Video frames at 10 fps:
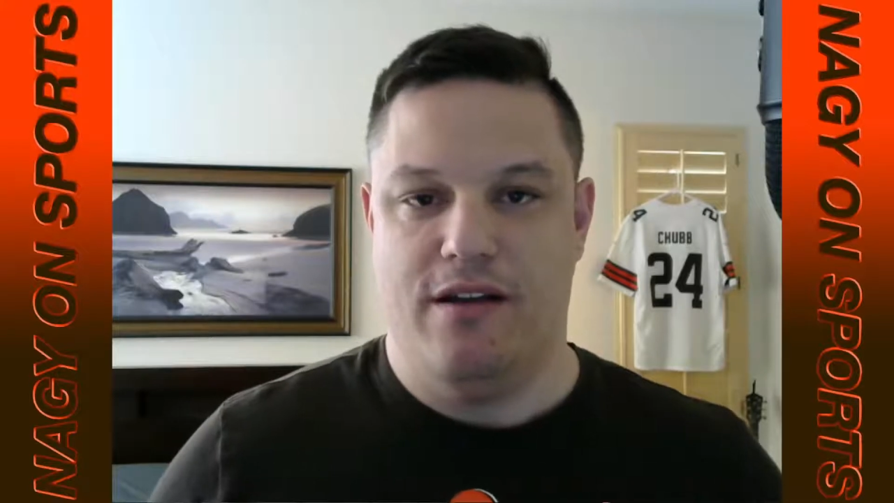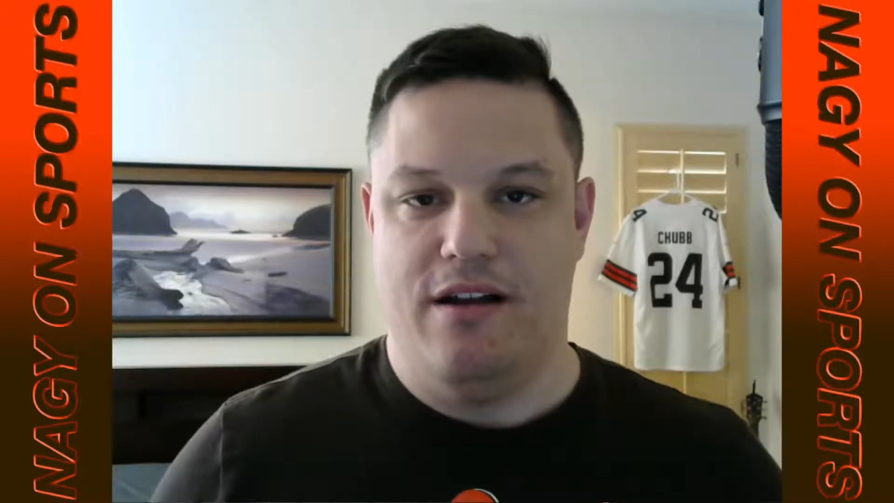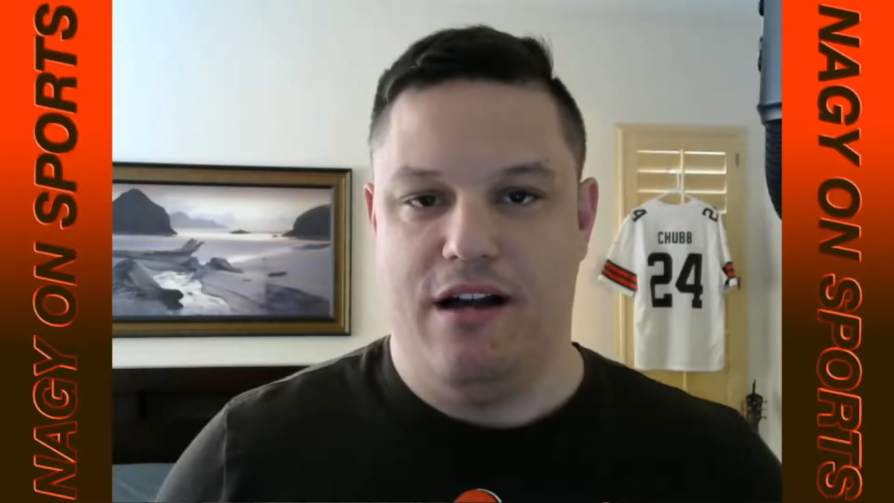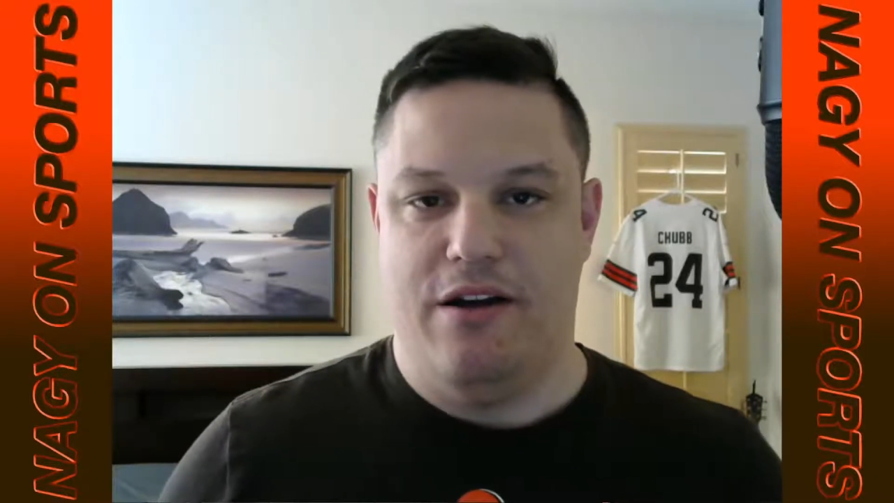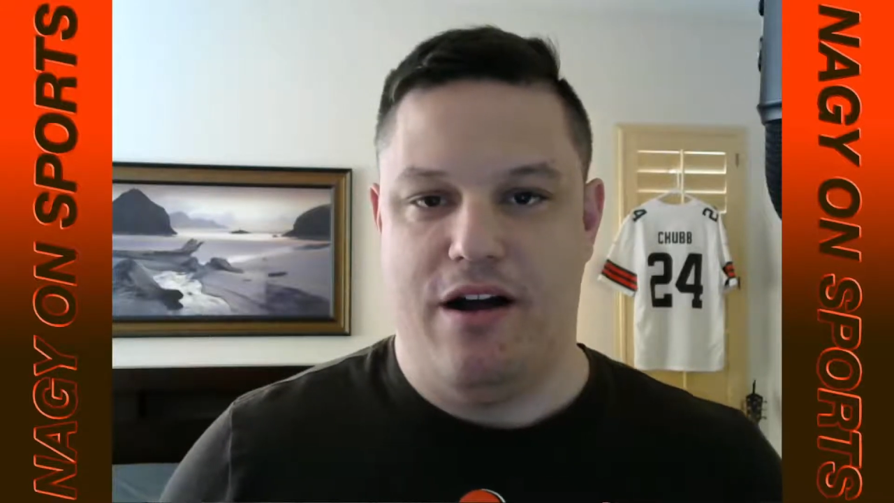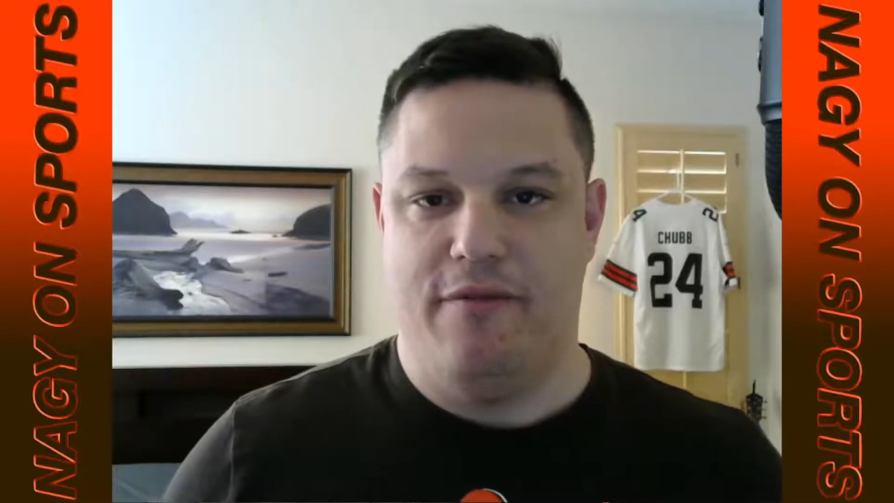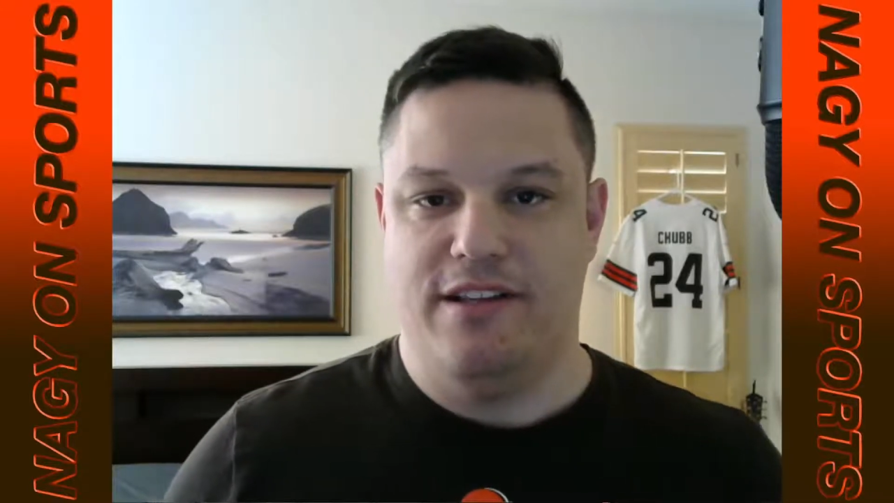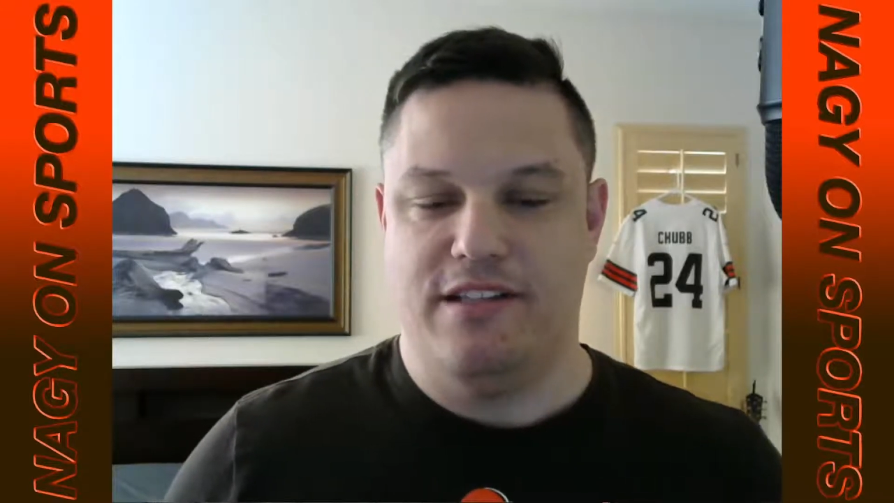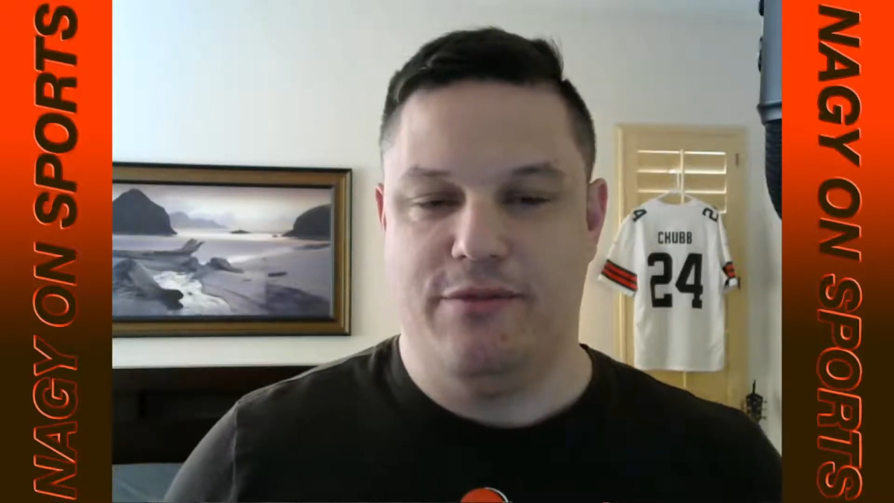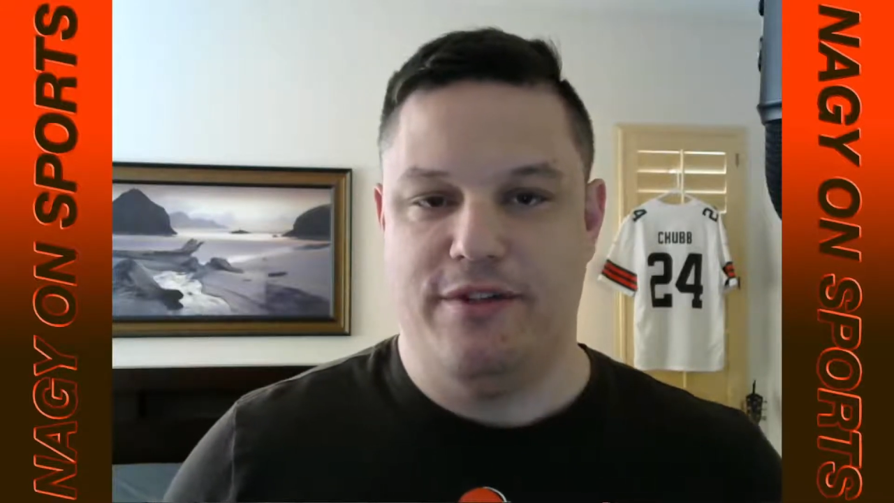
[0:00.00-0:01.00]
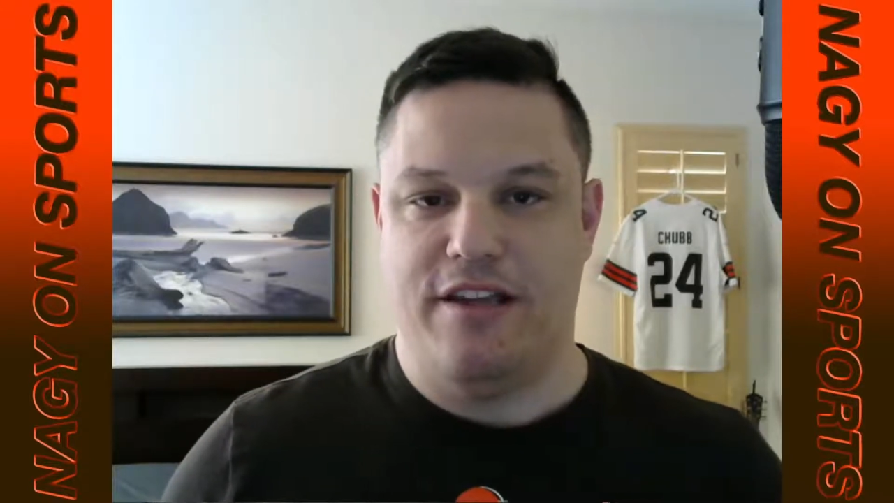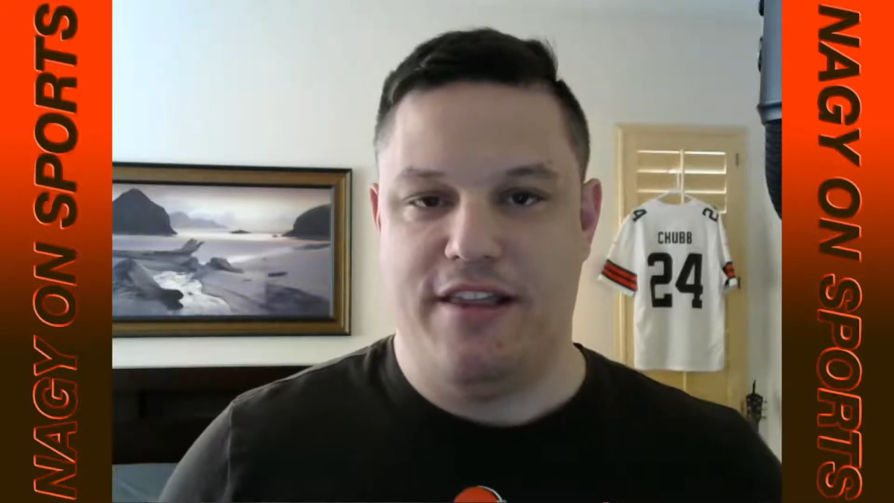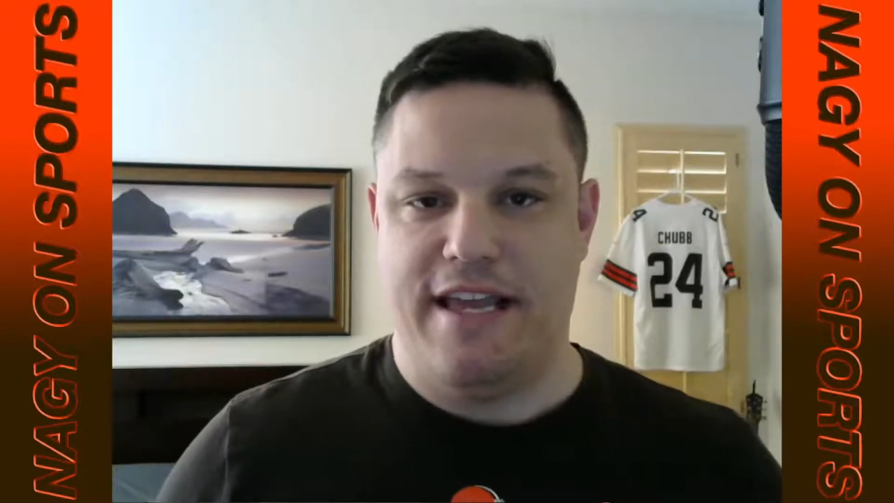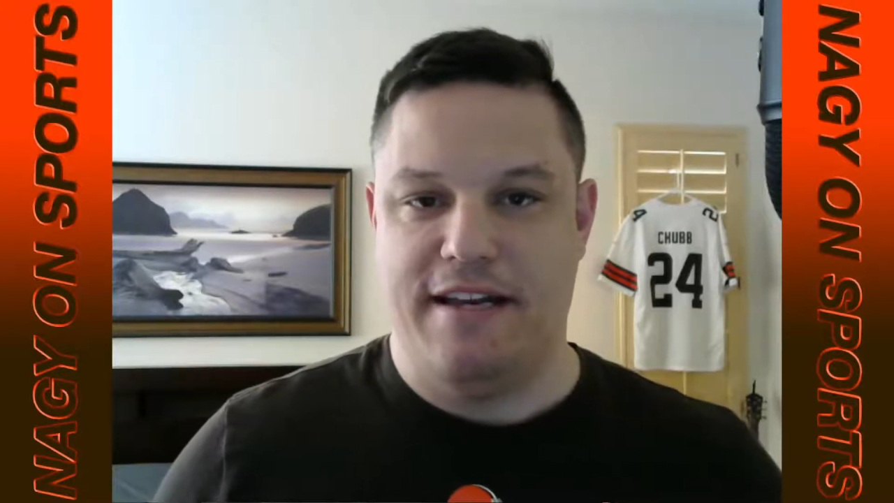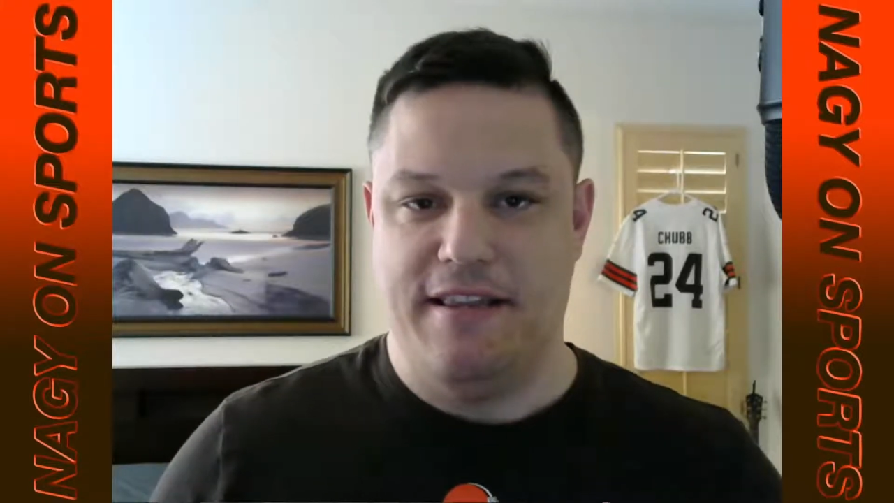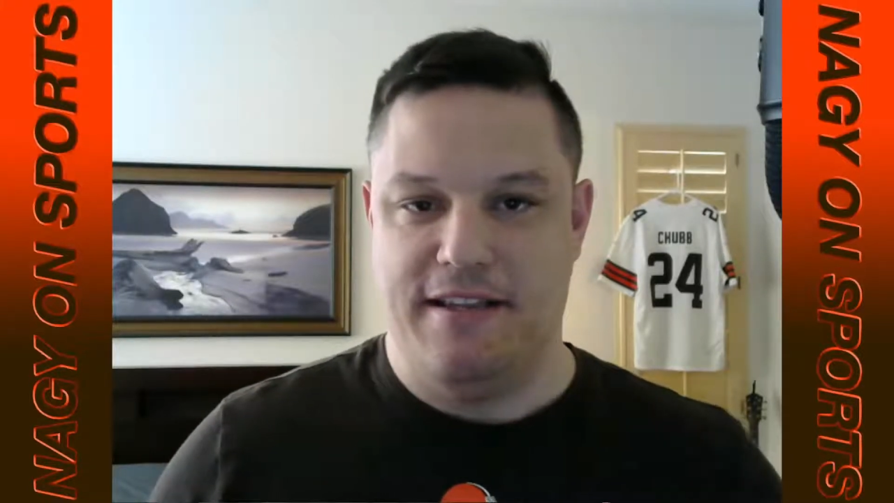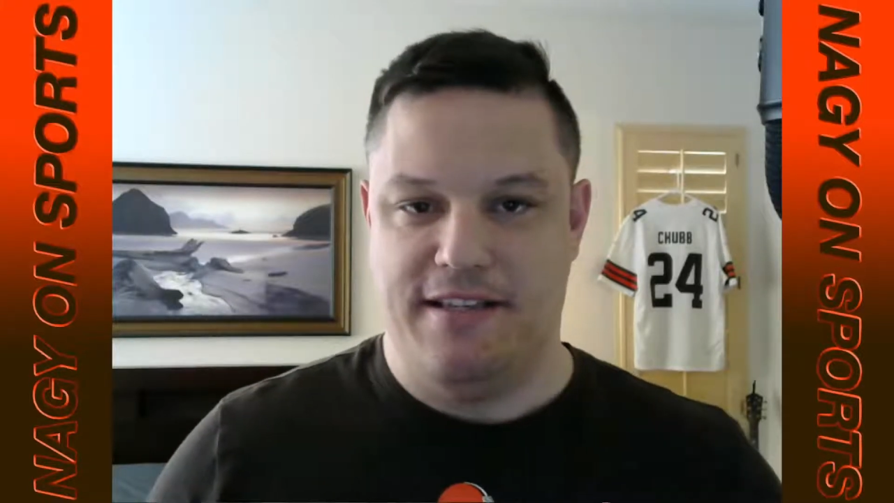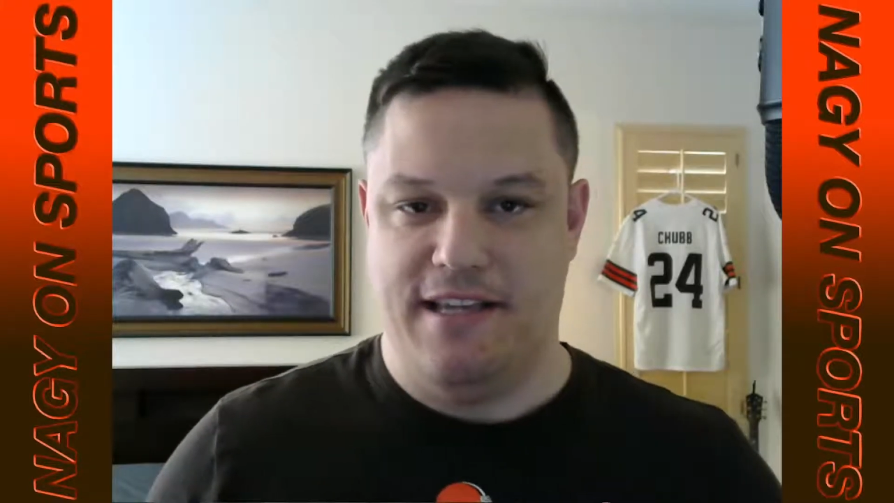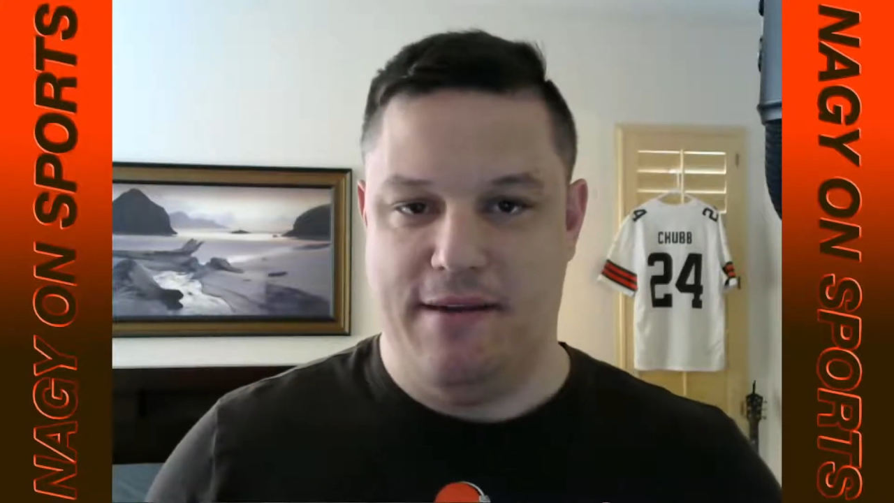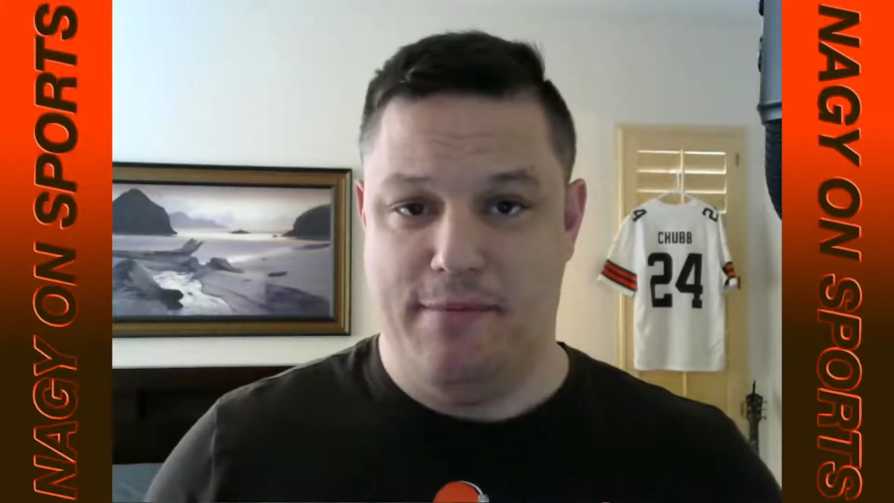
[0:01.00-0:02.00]
Obviously, we saw the end of the
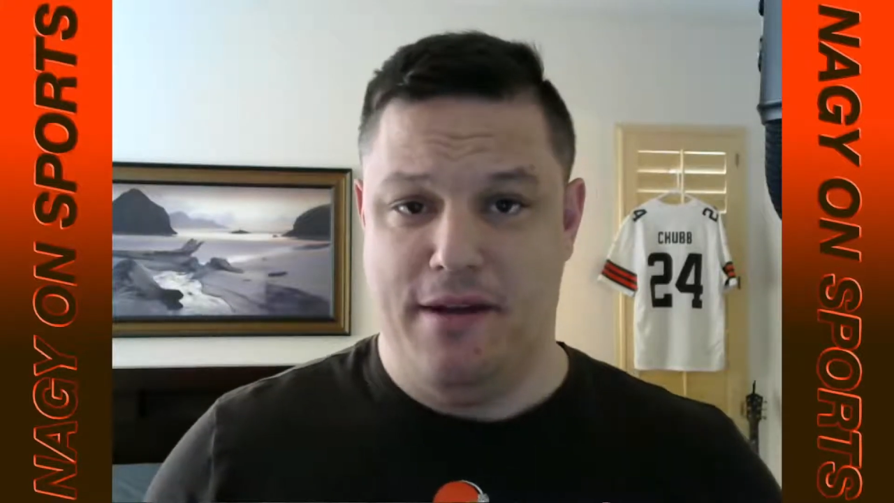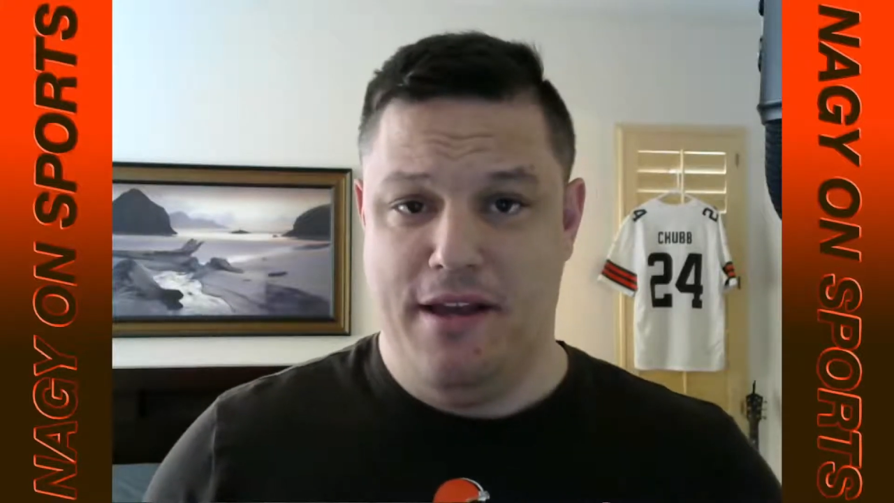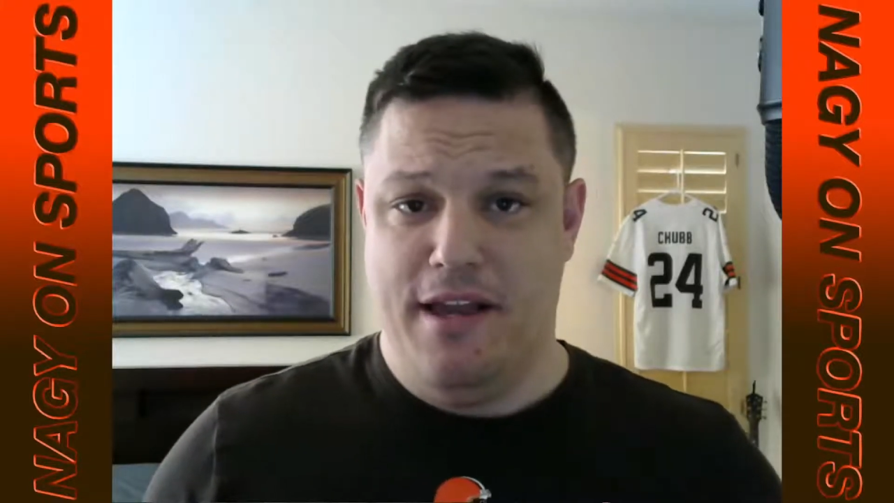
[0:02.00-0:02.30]
sim